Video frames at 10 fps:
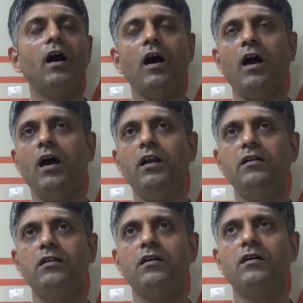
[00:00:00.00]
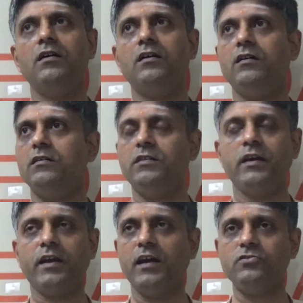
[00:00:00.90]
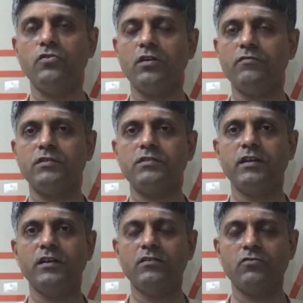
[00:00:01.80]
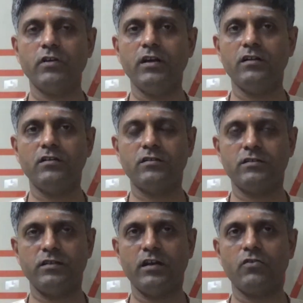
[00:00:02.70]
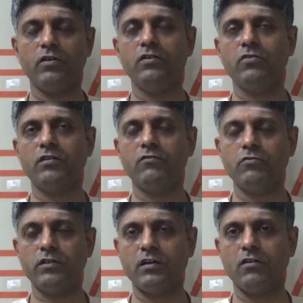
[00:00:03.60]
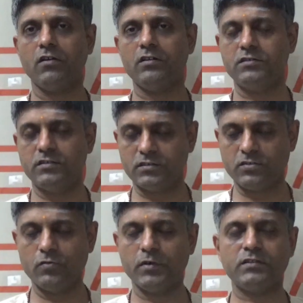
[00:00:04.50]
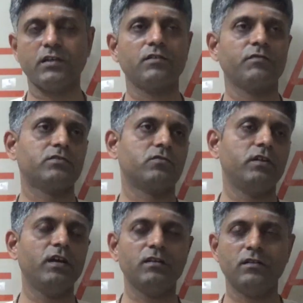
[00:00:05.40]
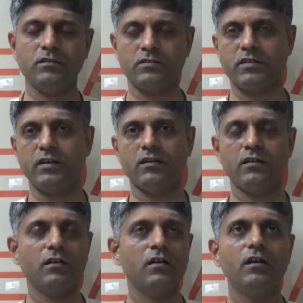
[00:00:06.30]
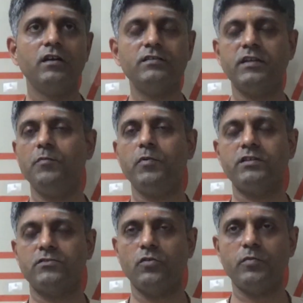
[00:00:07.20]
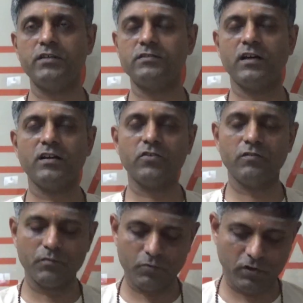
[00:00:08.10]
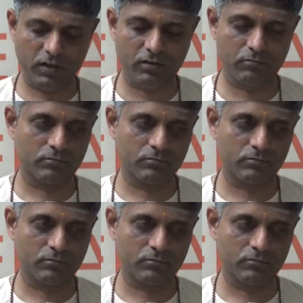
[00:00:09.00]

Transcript: And they catch hold of this king today, and they are going to give to their goddess this human sacrifice only. This king, he is helpless, nobody is there to even protect him.